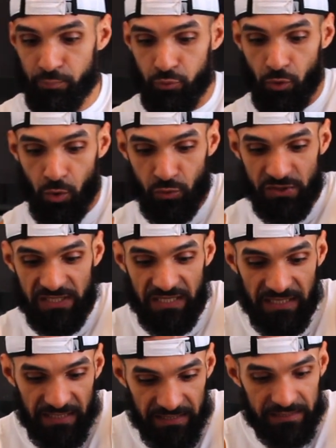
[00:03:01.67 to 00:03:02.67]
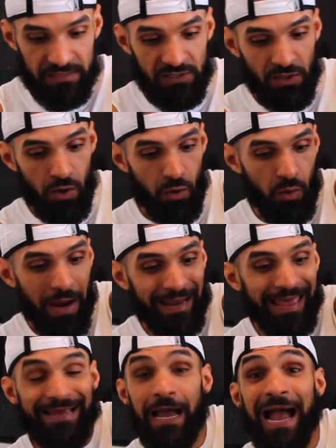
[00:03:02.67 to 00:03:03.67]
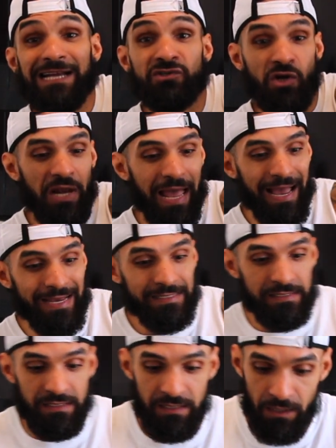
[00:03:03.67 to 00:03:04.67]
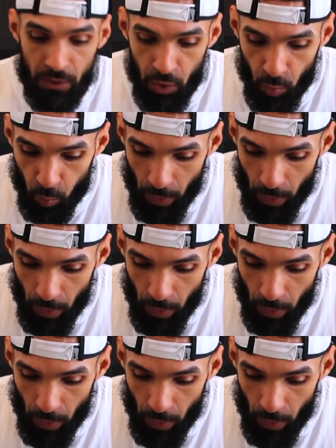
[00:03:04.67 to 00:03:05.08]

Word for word: protein. So I like hydrolyzed